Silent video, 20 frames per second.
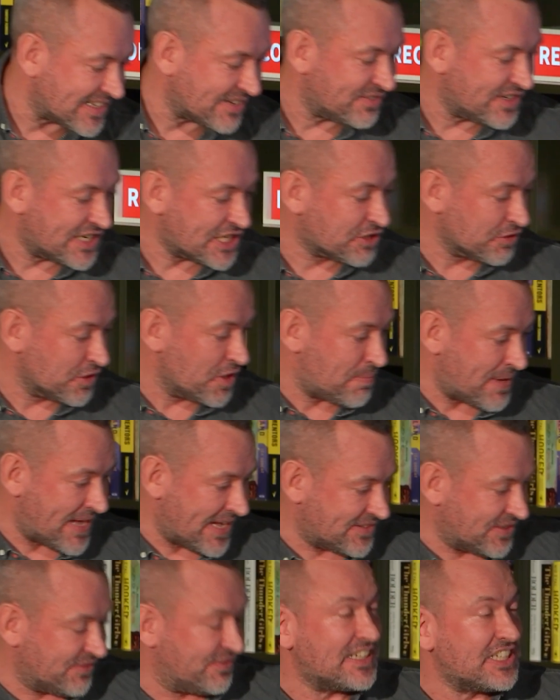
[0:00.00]
definitely grew a
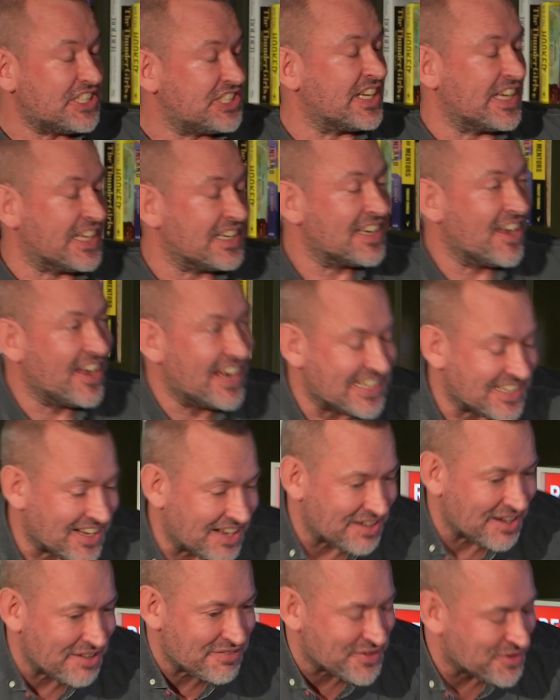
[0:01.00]
pair to finish it.
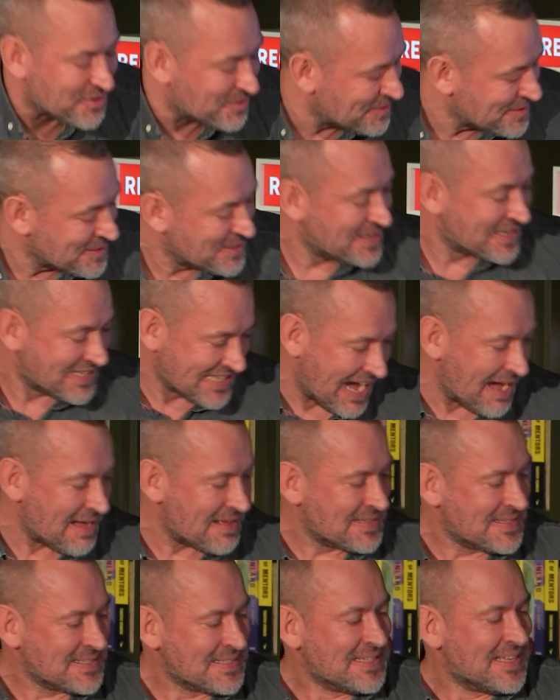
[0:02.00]
But
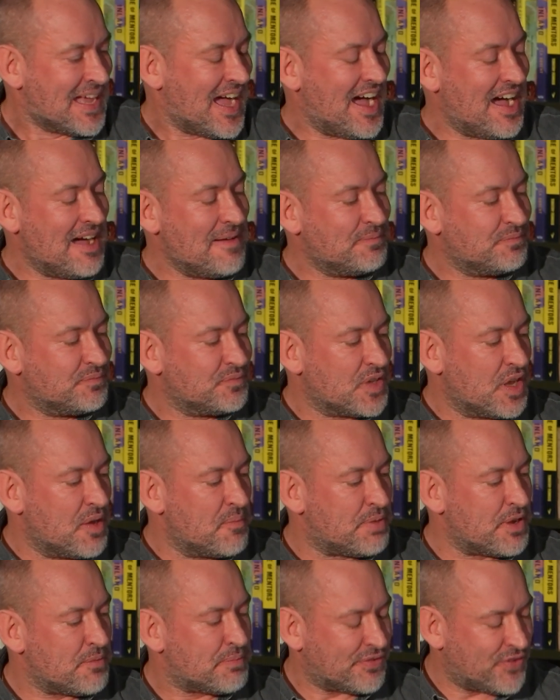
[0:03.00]

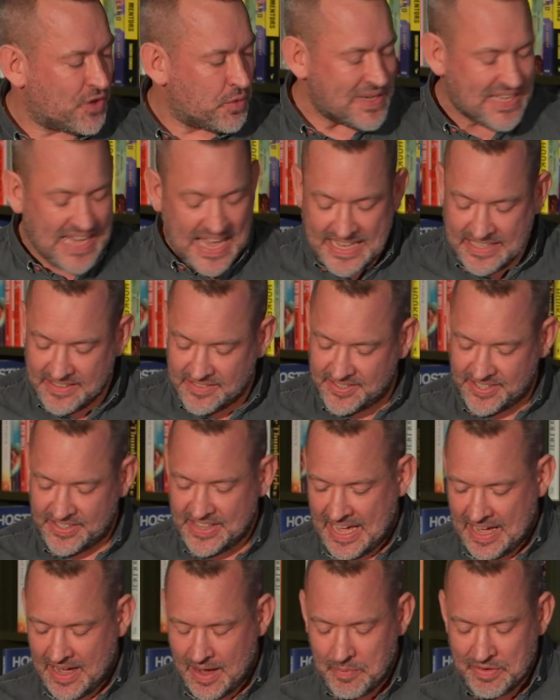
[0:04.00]
before we get into
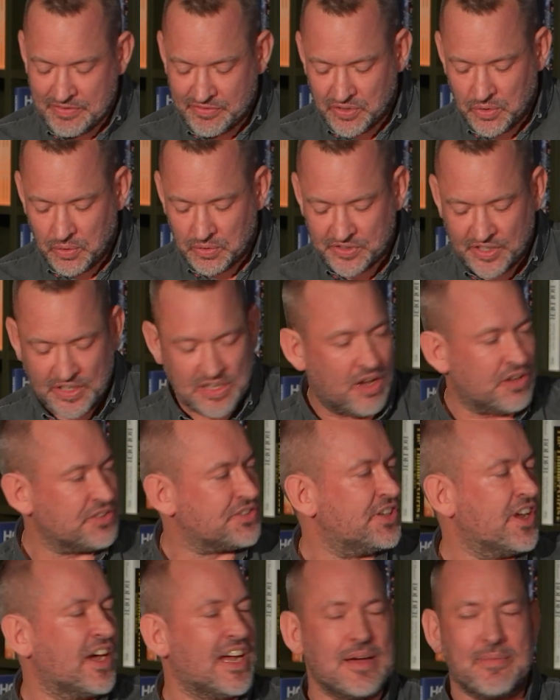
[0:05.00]
that, we've talked a lot
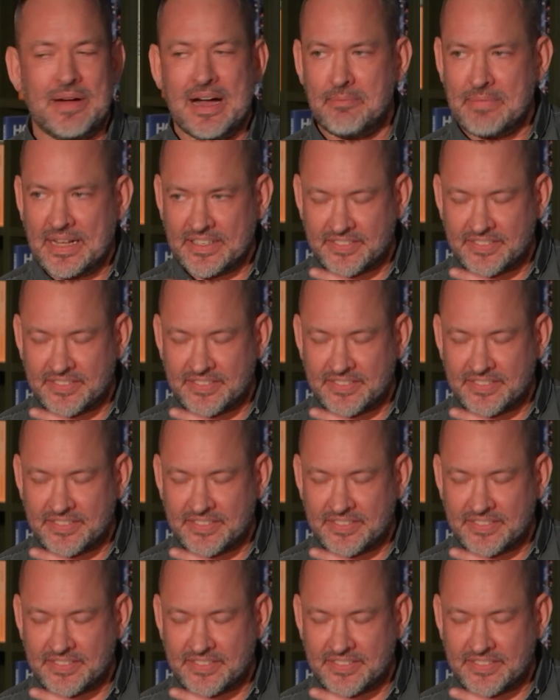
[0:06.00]
tonight about